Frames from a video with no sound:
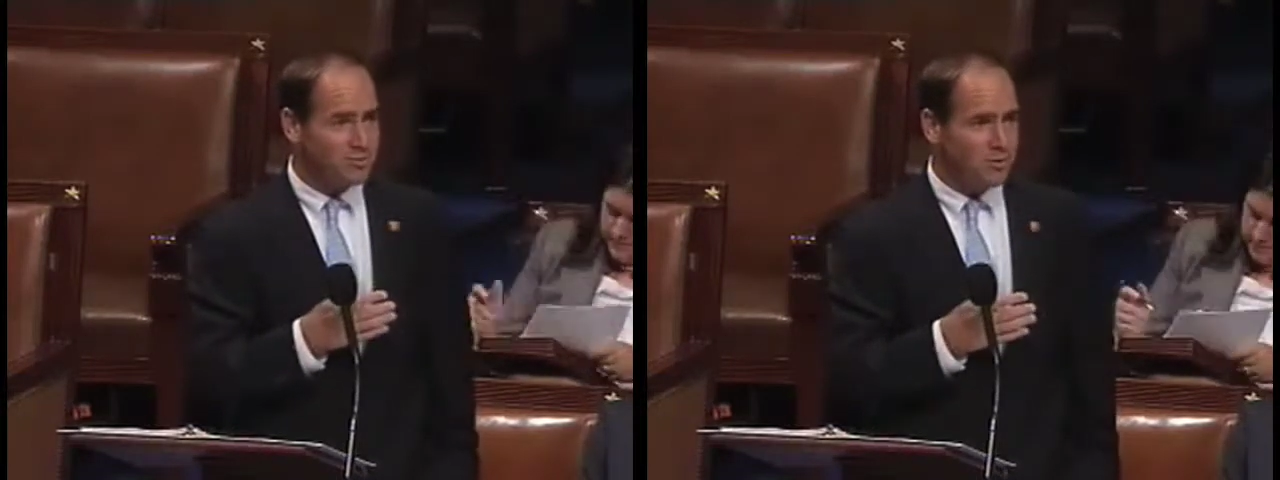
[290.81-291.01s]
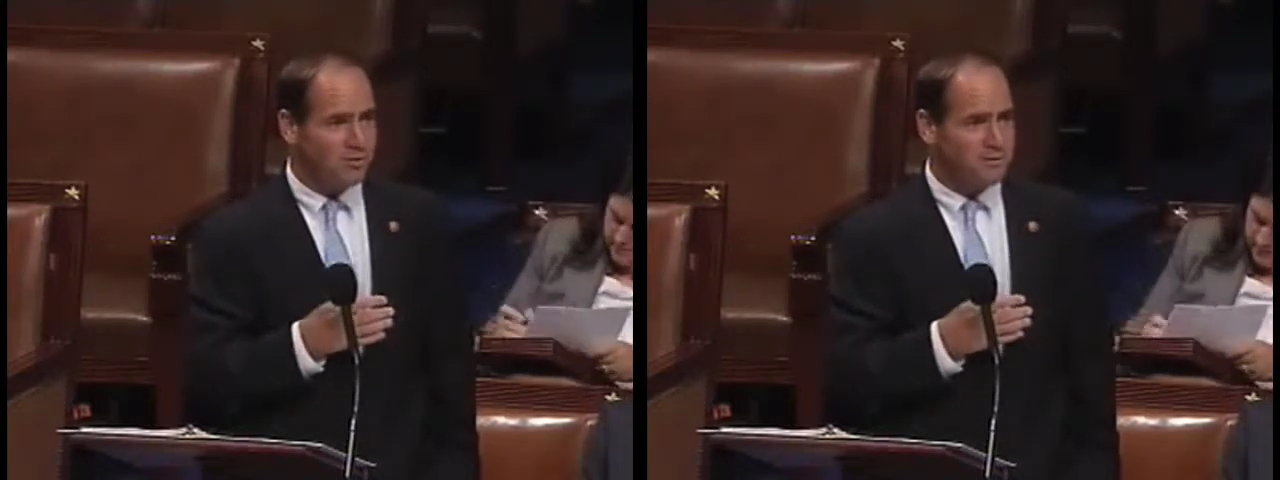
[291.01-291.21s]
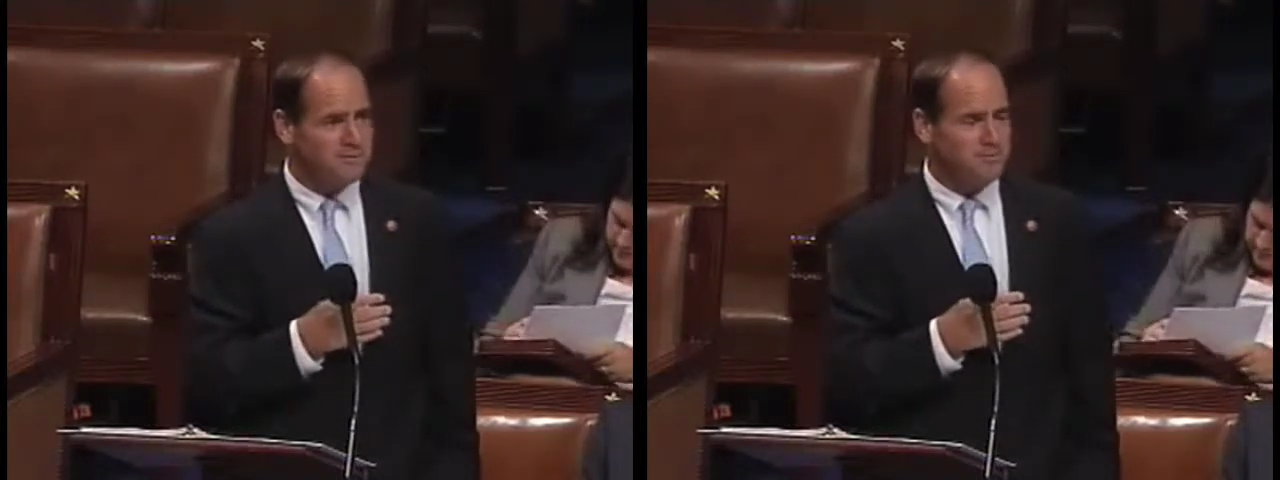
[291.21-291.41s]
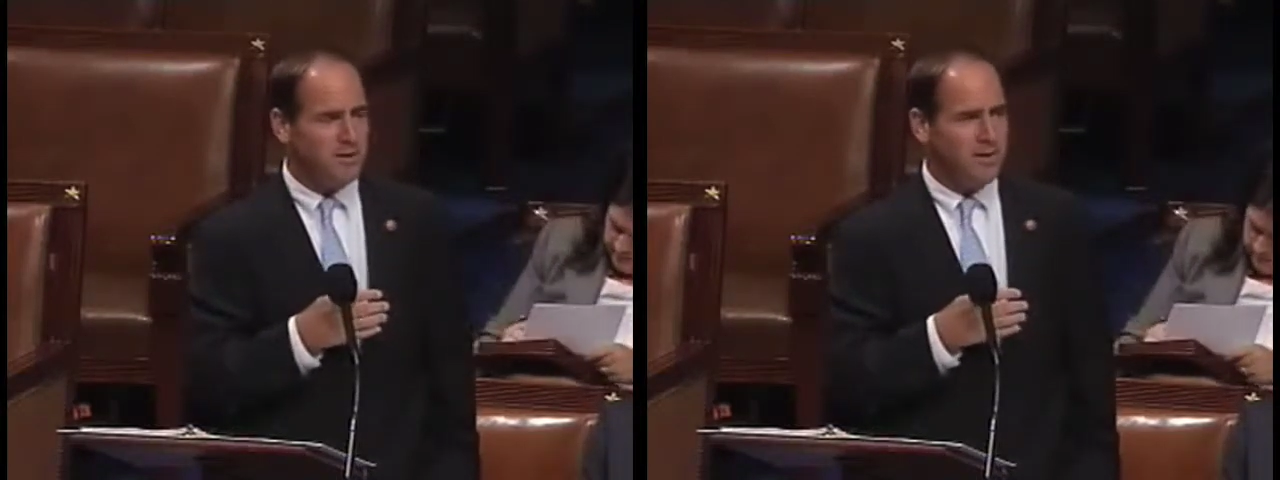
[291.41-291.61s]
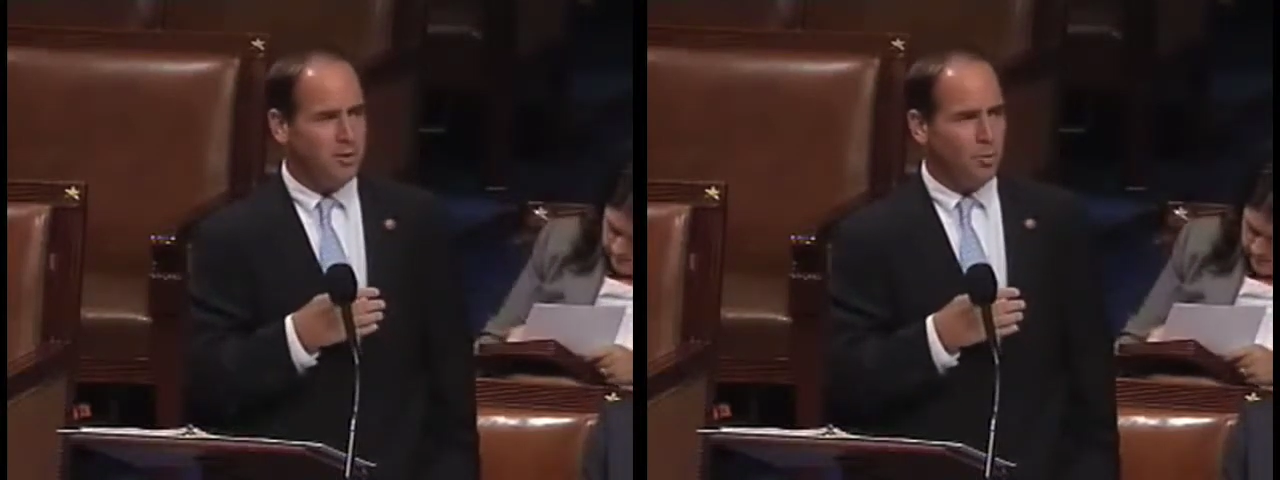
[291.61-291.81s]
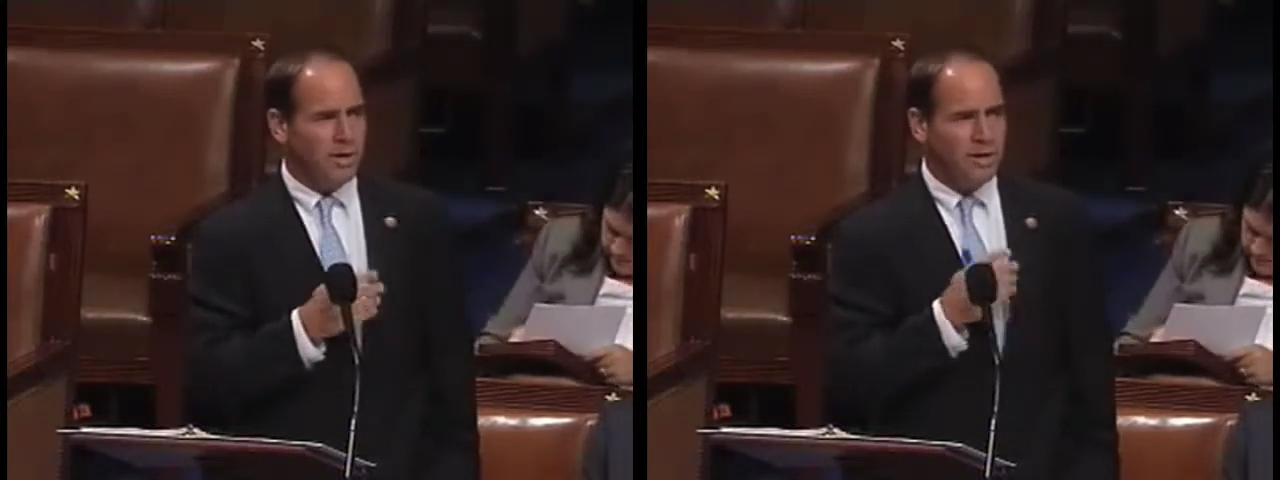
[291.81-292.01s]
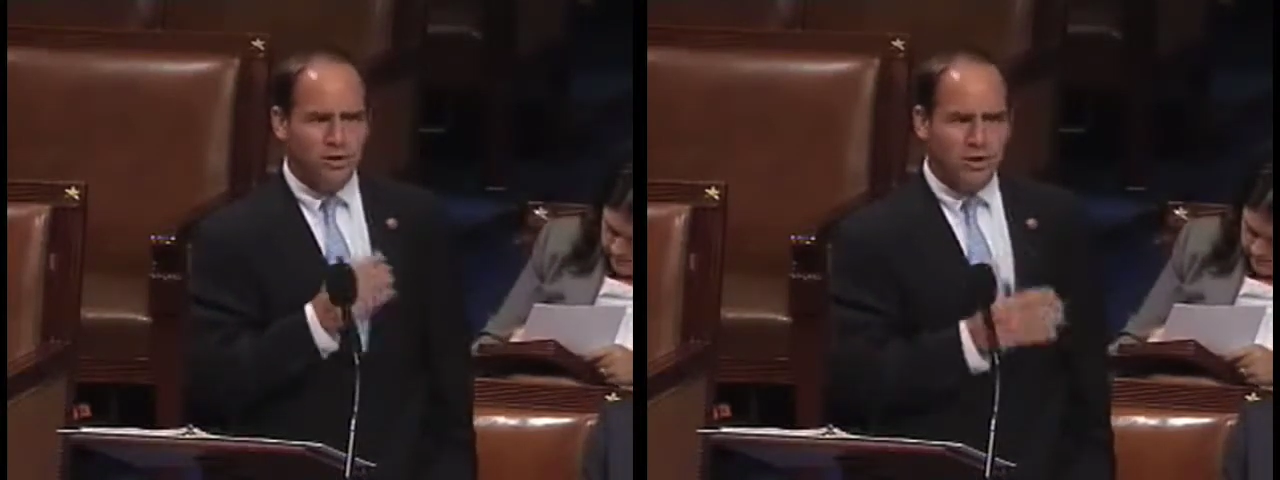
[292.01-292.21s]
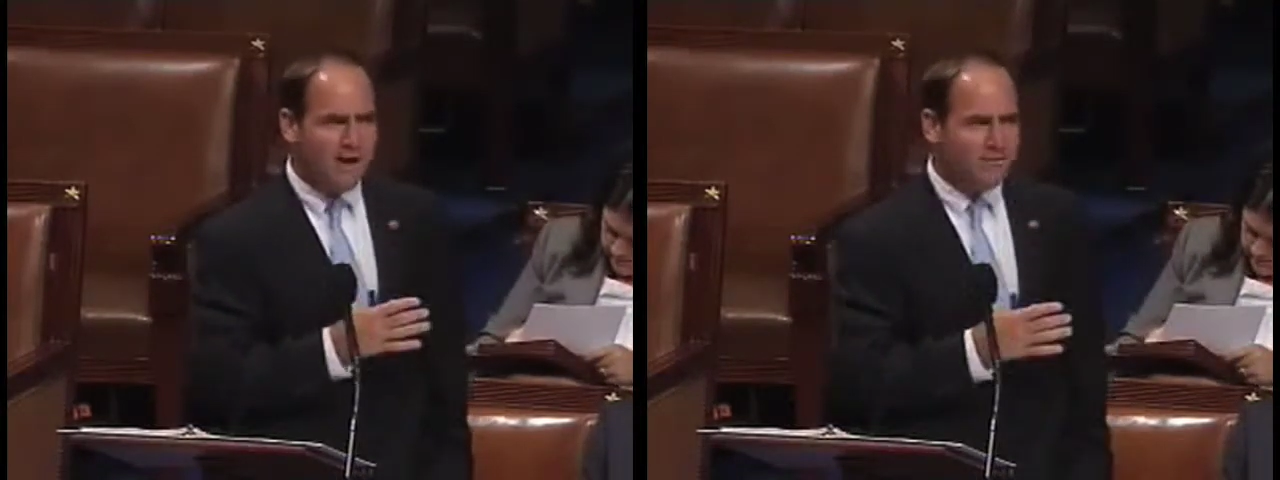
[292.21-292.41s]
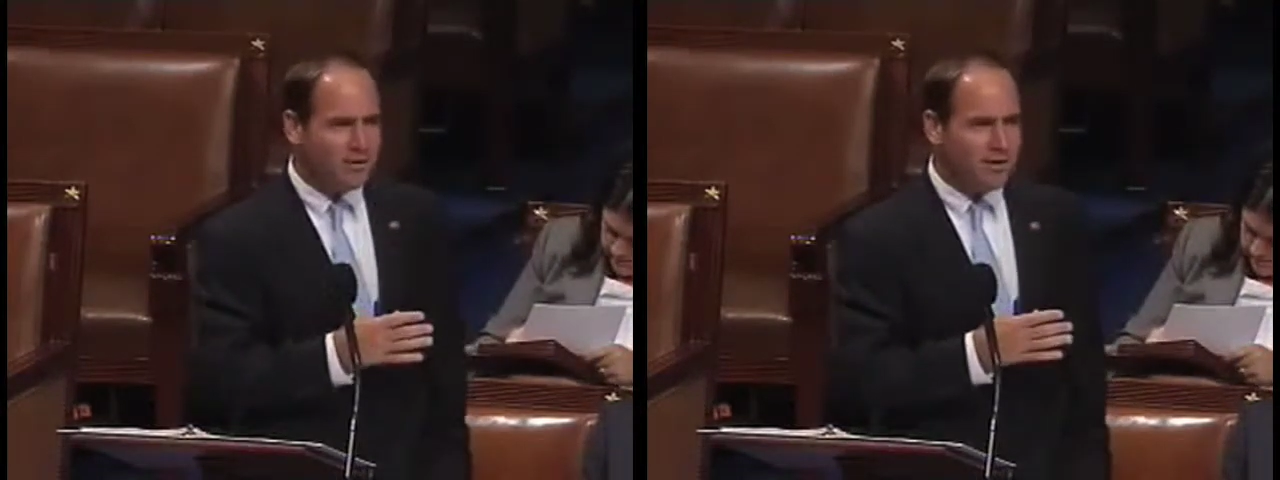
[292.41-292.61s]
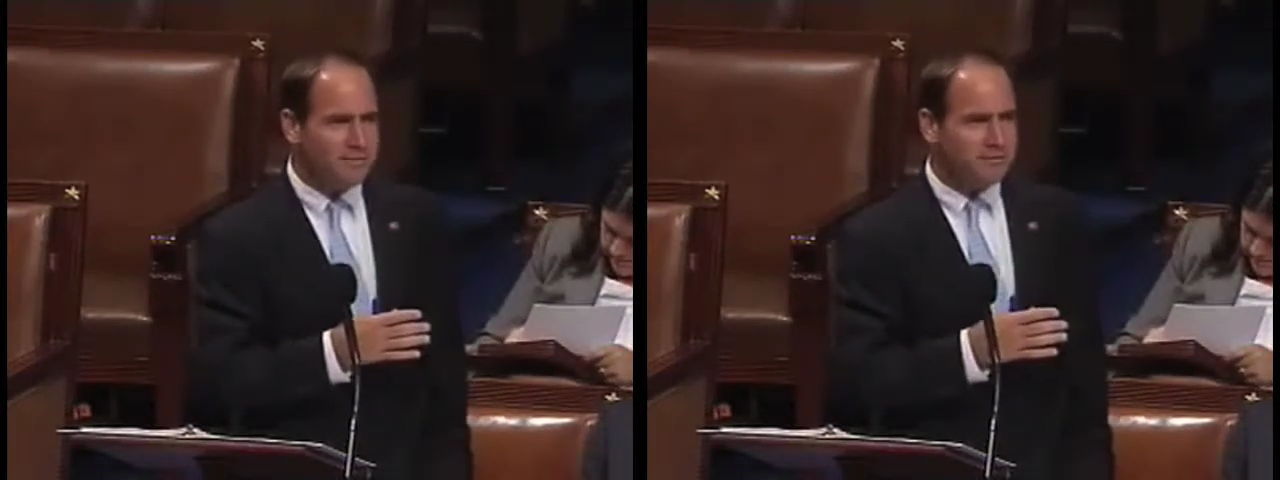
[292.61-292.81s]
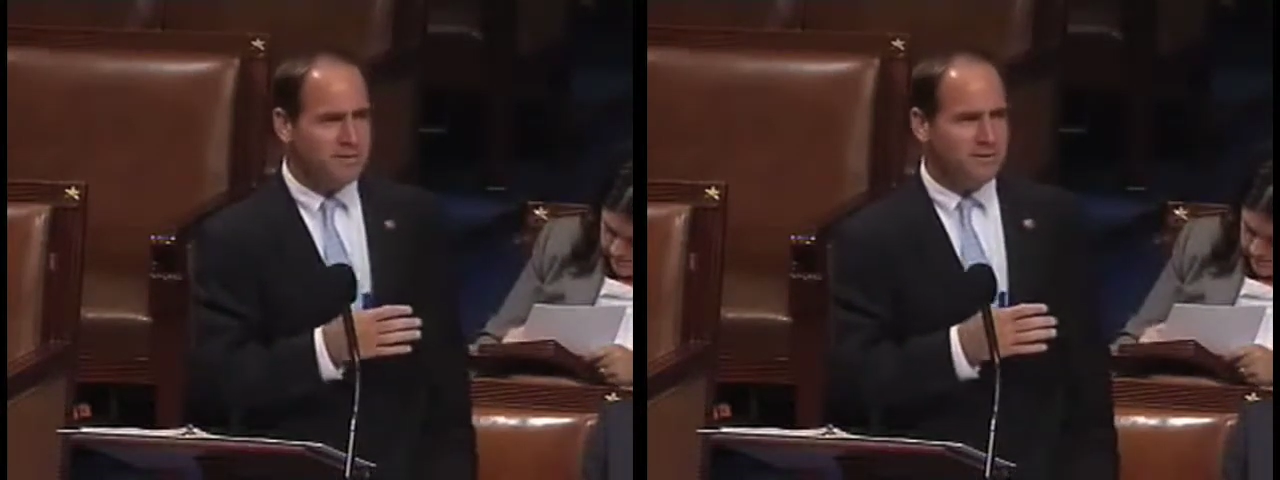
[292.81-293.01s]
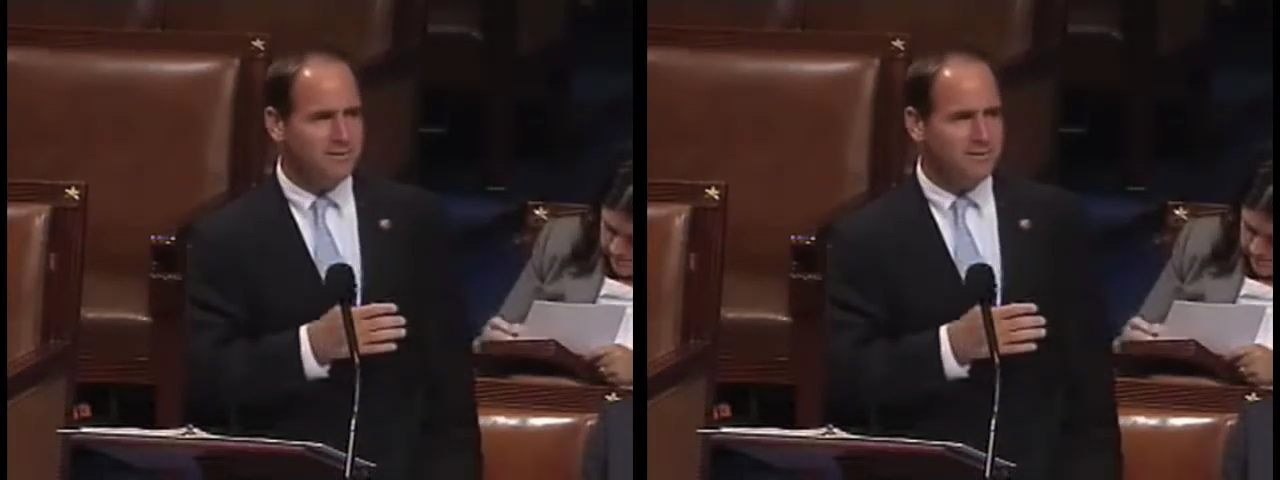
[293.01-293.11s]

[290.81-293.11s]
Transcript: works. We do have a great bill.